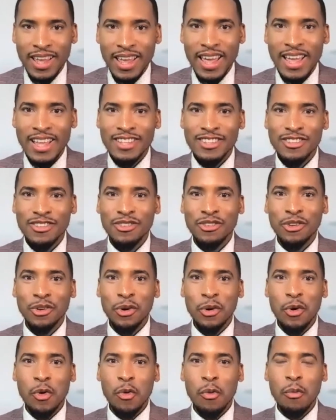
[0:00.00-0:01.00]
And
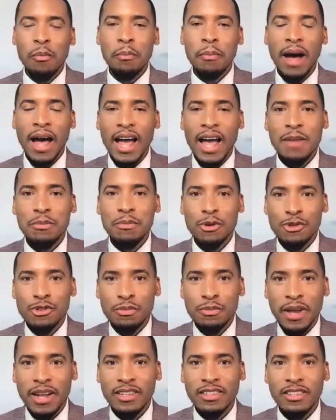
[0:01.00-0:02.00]
so my
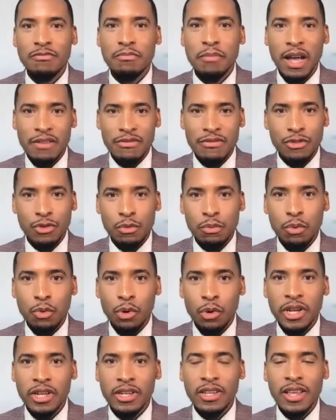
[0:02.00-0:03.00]
perspective, my
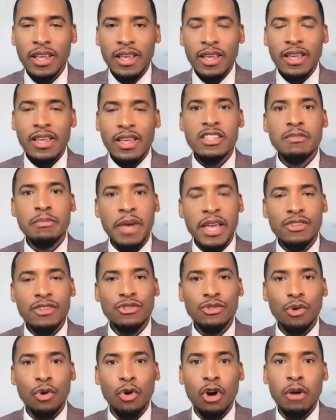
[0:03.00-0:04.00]
viewpoint is
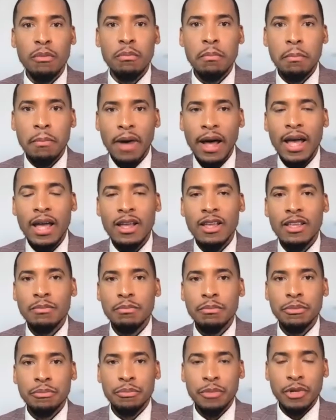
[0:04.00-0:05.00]
based on my
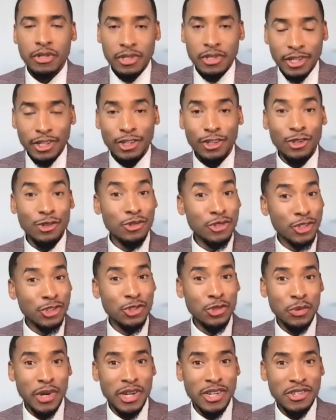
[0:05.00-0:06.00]
particular
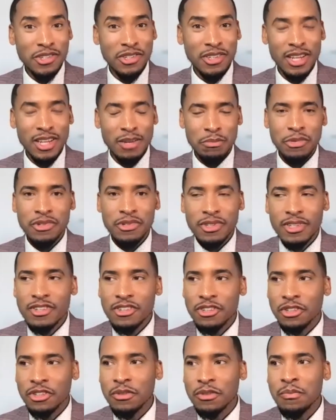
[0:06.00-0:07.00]
situation and
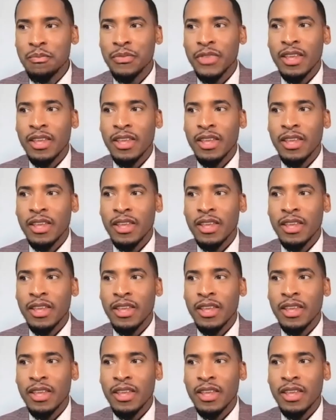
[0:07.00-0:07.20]
position.